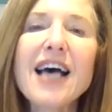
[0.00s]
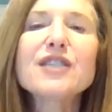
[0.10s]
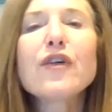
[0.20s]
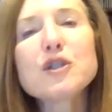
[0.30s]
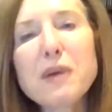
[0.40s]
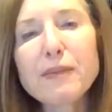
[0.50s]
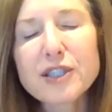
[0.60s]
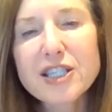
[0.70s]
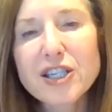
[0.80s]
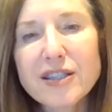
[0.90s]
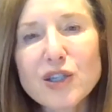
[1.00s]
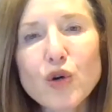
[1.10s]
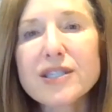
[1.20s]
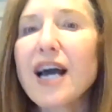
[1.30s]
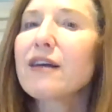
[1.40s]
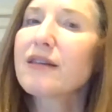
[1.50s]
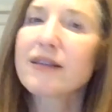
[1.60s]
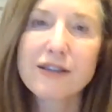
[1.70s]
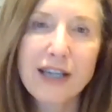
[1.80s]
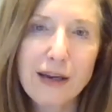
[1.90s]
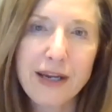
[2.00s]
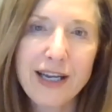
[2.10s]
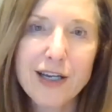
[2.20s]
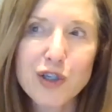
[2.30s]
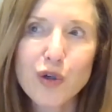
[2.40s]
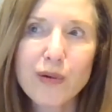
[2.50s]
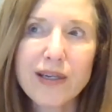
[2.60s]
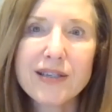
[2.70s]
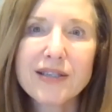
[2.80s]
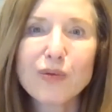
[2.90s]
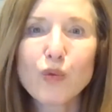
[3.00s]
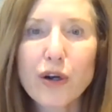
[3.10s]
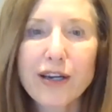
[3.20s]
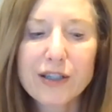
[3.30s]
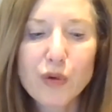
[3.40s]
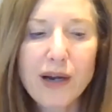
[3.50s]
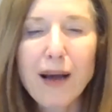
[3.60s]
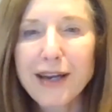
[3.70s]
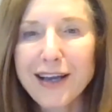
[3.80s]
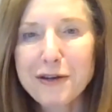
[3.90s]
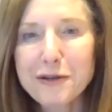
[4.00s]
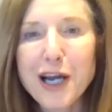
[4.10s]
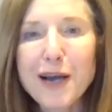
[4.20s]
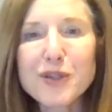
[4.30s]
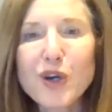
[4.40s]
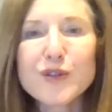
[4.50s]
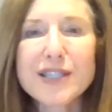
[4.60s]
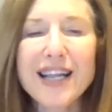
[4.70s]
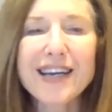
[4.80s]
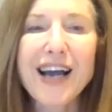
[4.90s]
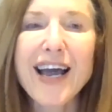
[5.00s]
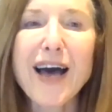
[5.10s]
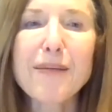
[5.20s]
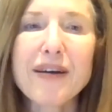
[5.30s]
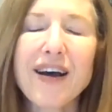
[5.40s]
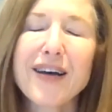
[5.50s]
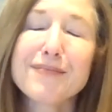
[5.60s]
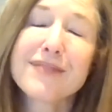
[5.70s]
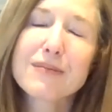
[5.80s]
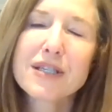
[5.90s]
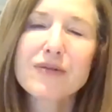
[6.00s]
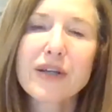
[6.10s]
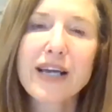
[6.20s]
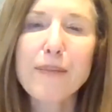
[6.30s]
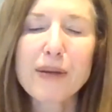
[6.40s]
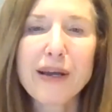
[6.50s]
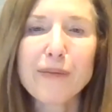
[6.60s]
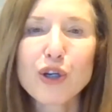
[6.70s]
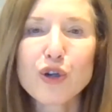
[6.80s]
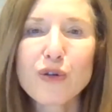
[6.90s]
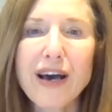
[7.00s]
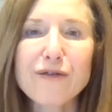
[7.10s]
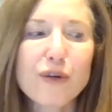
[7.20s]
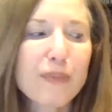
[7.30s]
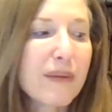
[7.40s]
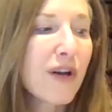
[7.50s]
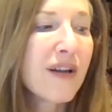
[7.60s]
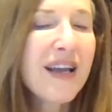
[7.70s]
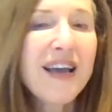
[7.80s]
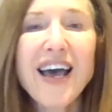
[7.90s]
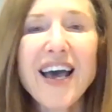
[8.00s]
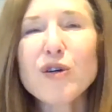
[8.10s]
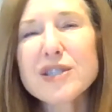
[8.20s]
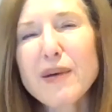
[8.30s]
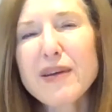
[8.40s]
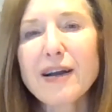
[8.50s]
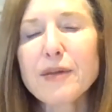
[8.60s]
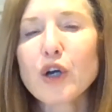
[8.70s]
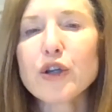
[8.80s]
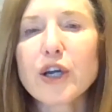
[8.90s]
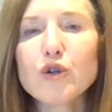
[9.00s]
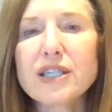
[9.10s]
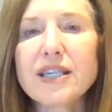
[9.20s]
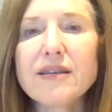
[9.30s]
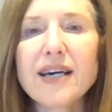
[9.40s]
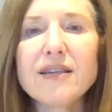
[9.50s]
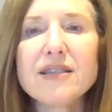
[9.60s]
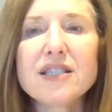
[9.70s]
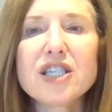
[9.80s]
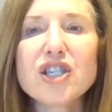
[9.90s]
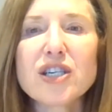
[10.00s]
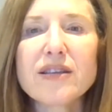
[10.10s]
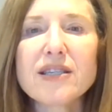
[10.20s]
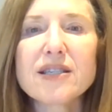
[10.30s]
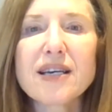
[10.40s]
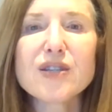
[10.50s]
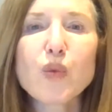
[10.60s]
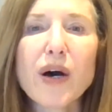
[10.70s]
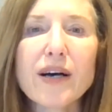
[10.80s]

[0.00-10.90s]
as far as people teaching this course, I don't think there's anybody else who is working to accommodate those time zones like I am. I'm just really happy to be able to do that for people. And also I think I'm the only OT that is teaching this as